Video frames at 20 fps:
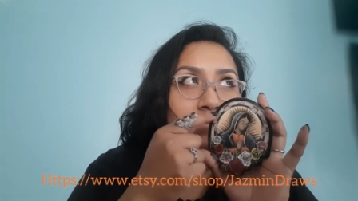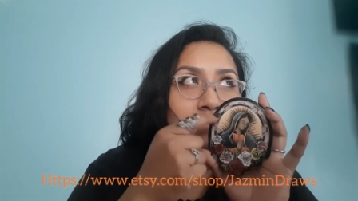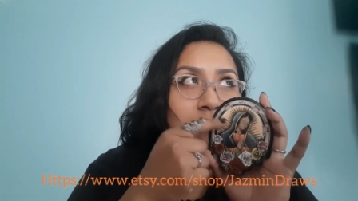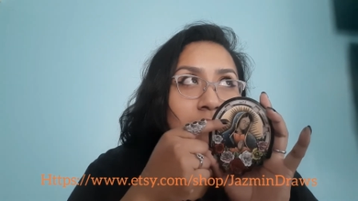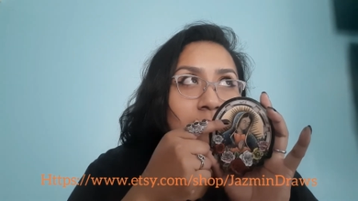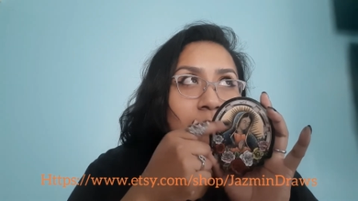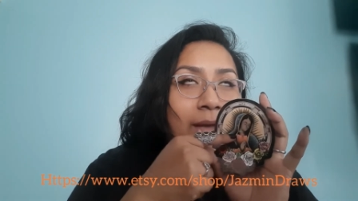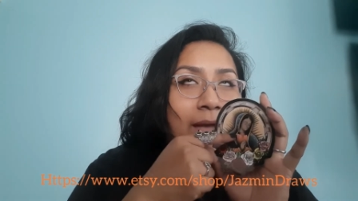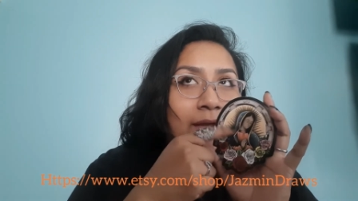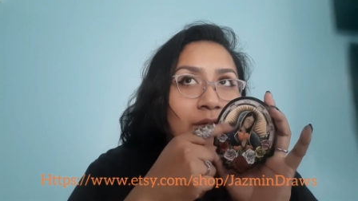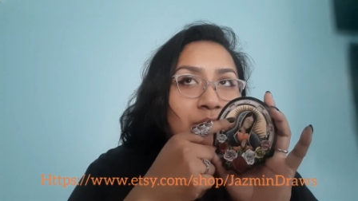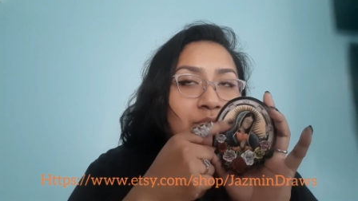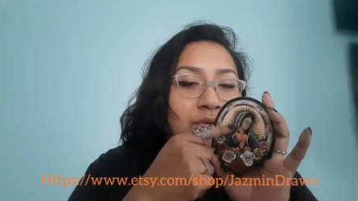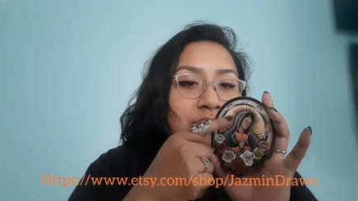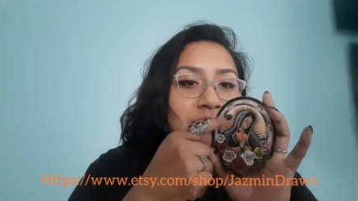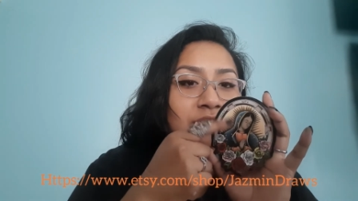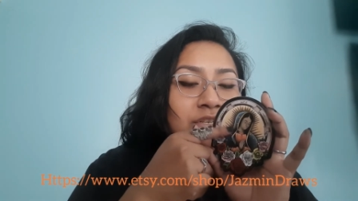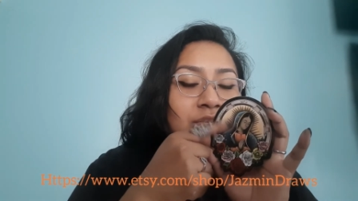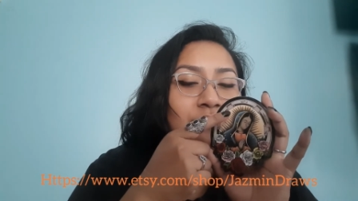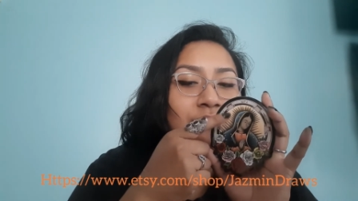the back
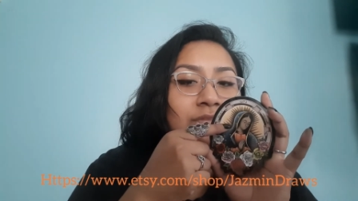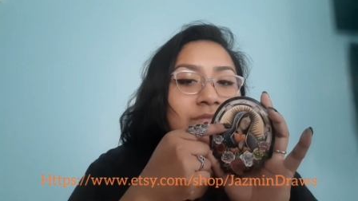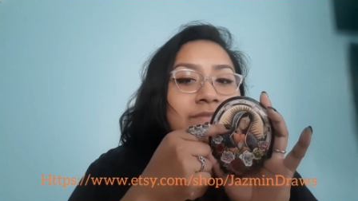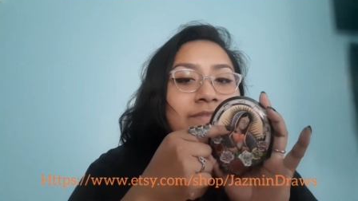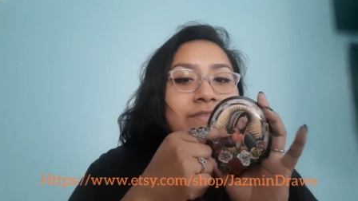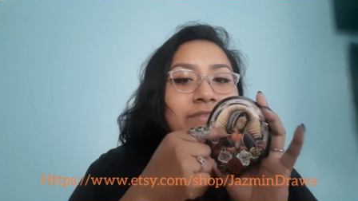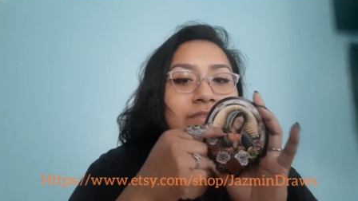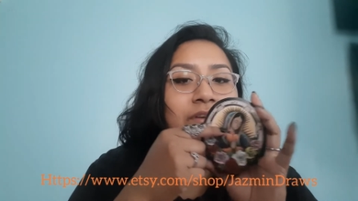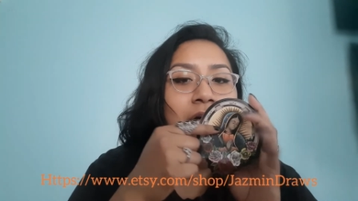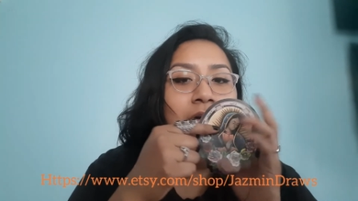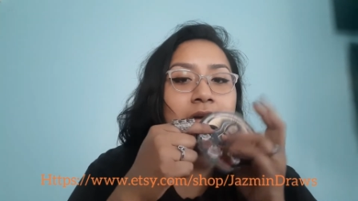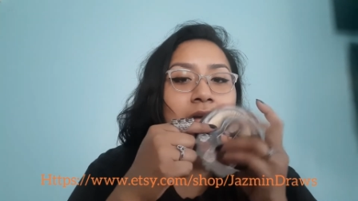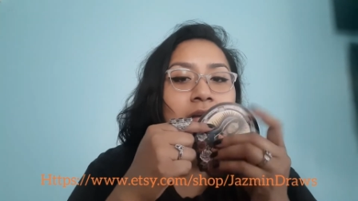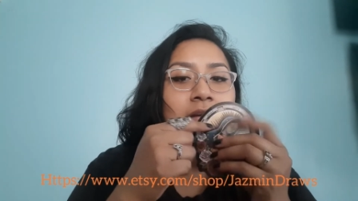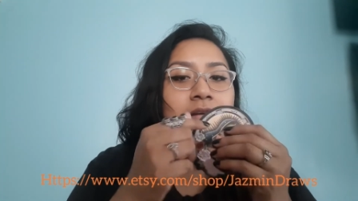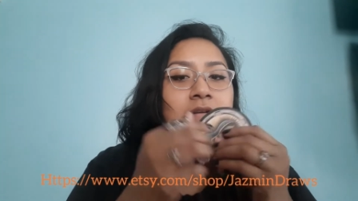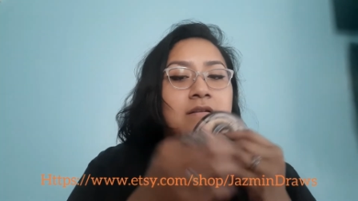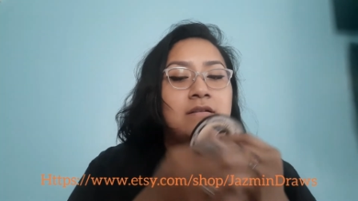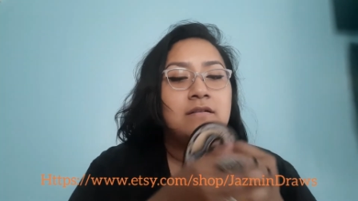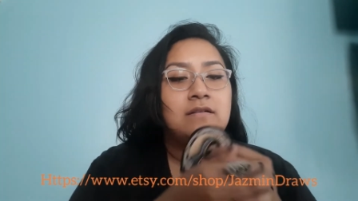windshield of his car
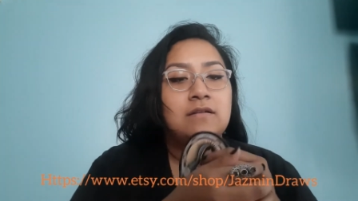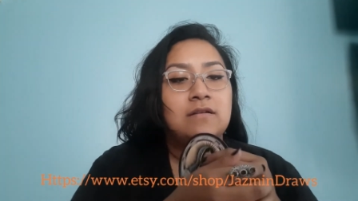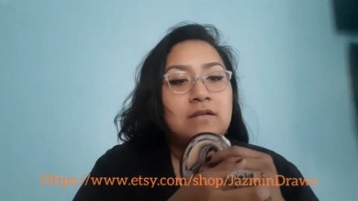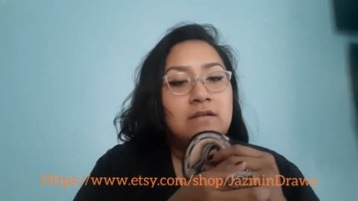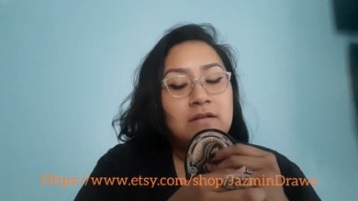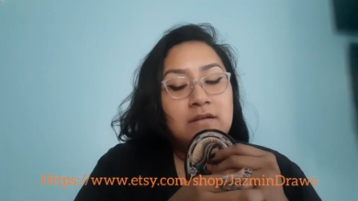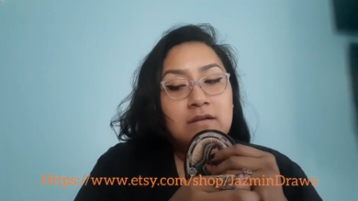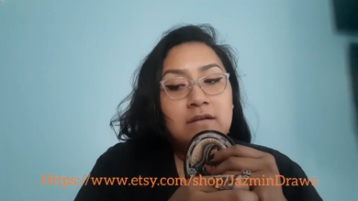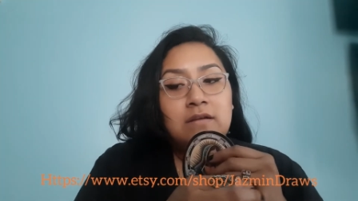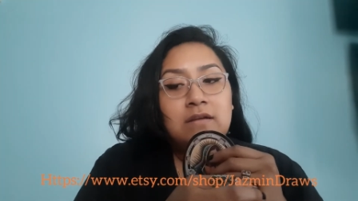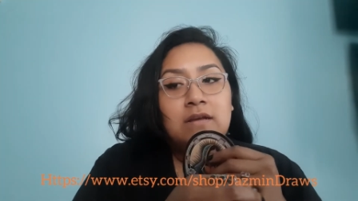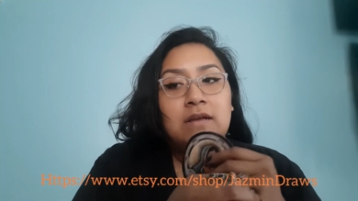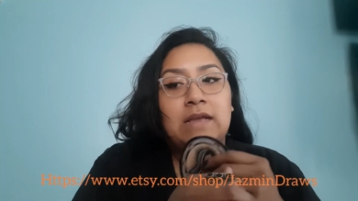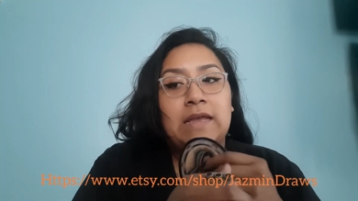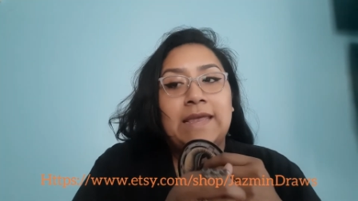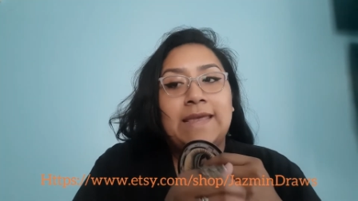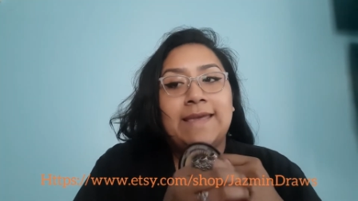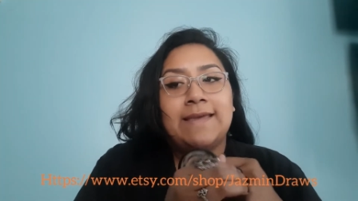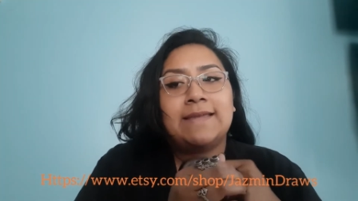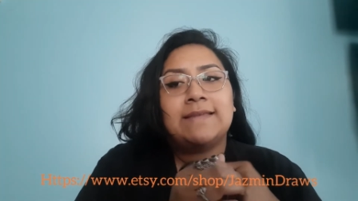
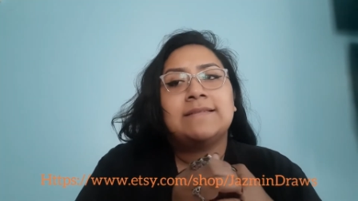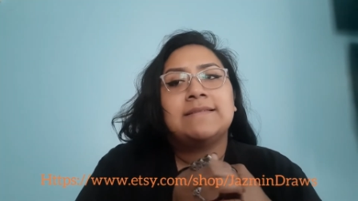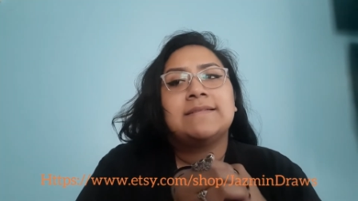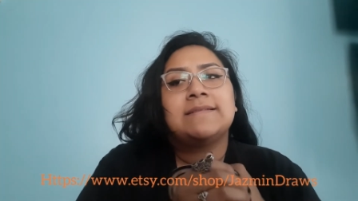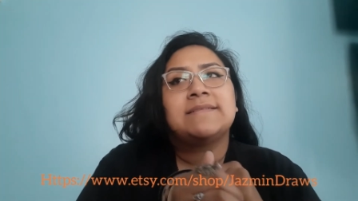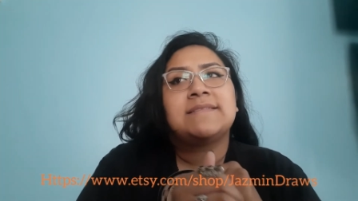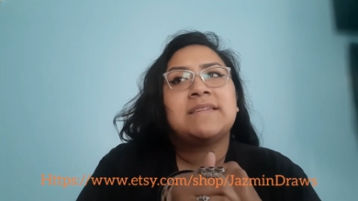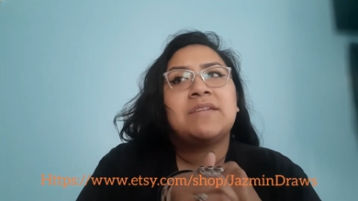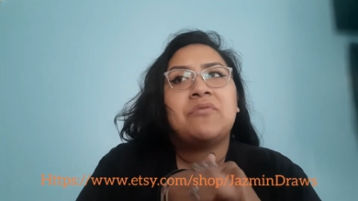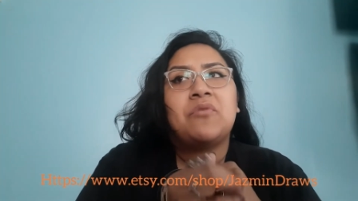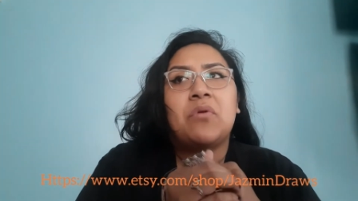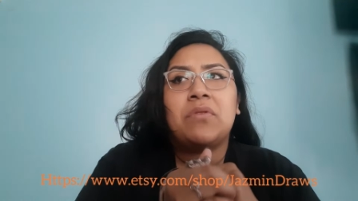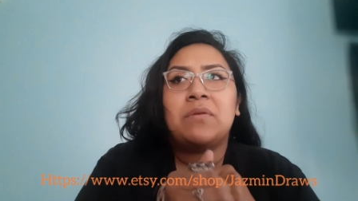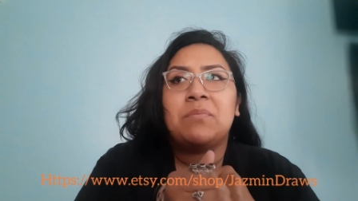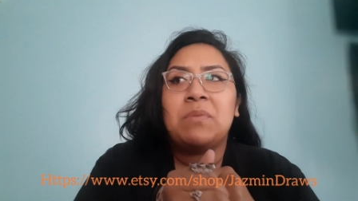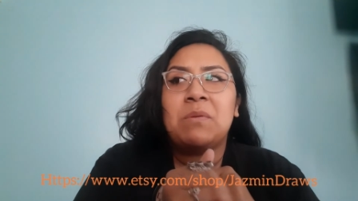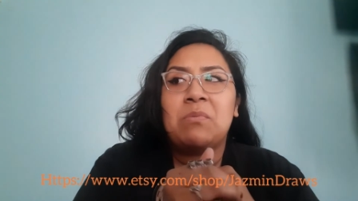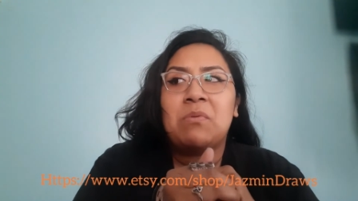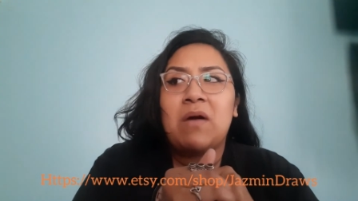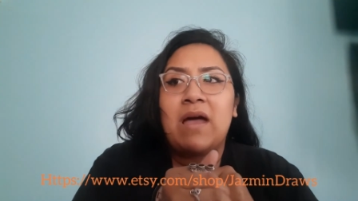and several other
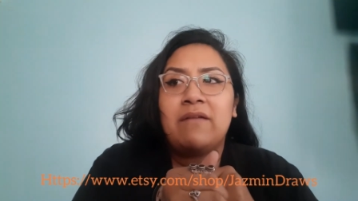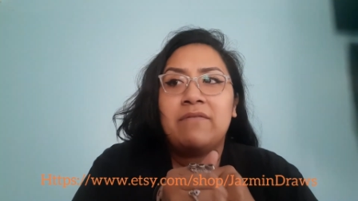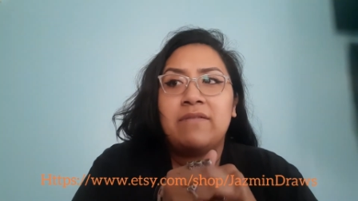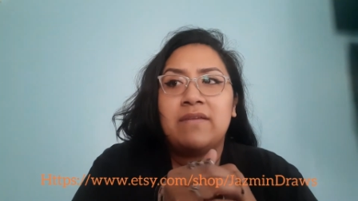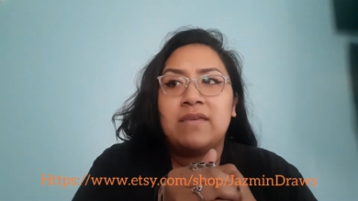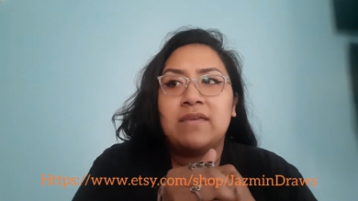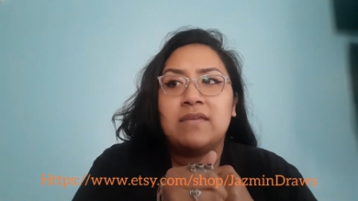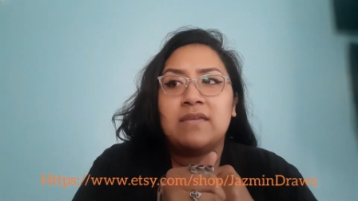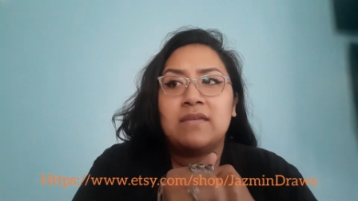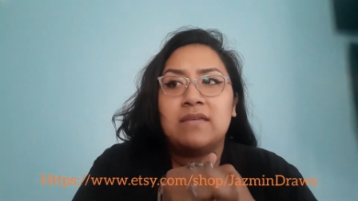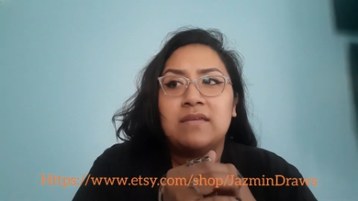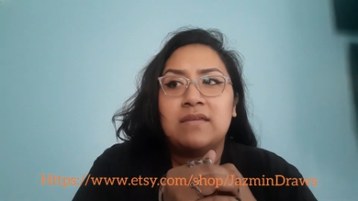people have it